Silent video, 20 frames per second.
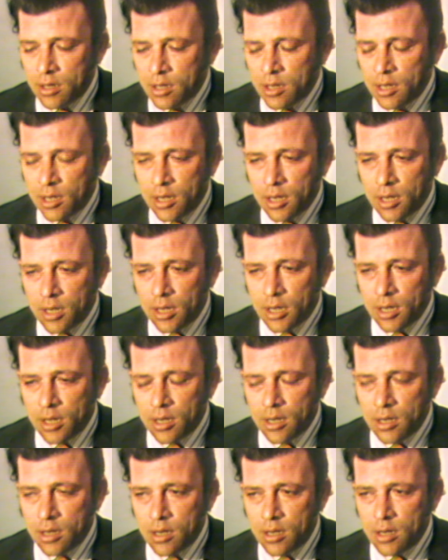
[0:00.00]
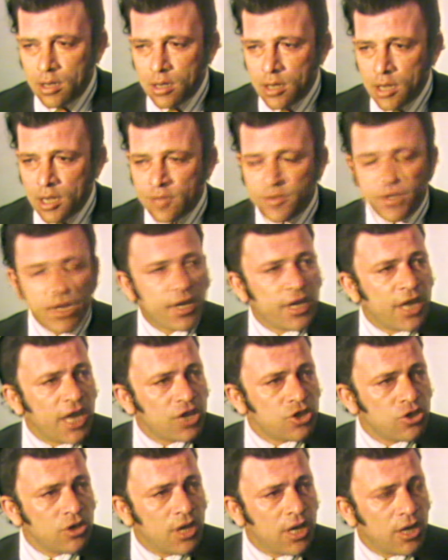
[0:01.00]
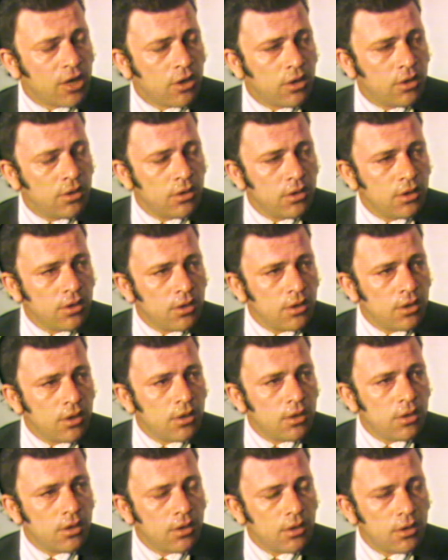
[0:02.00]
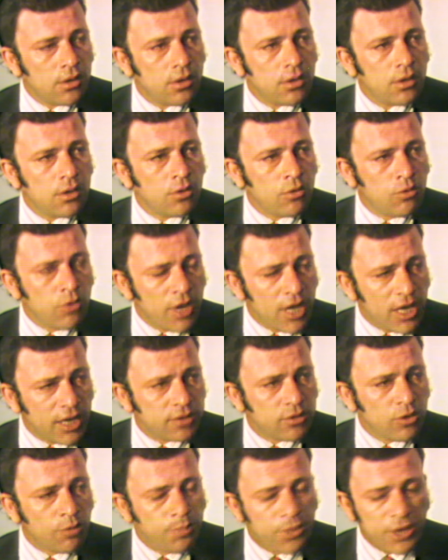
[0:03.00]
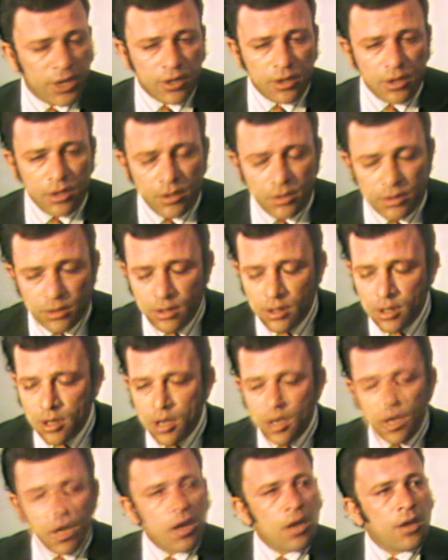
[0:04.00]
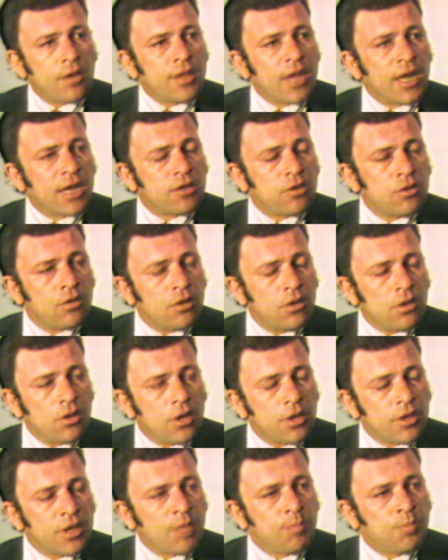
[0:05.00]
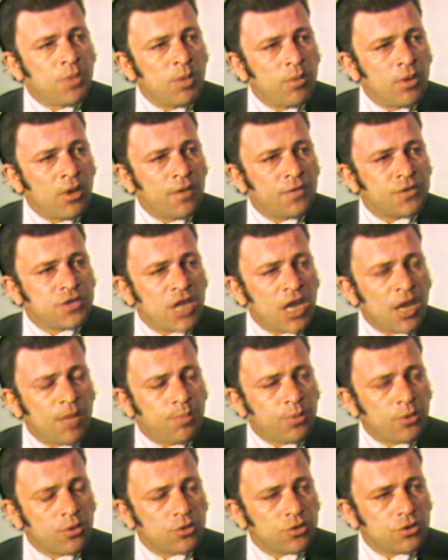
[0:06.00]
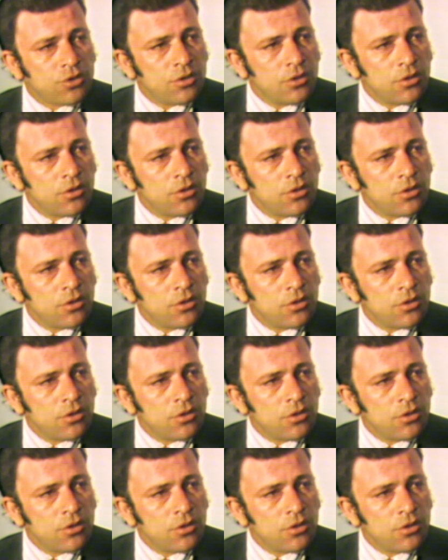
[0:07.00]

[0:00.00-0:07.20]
uh, international world opinion. world opinion that the people of Cyprus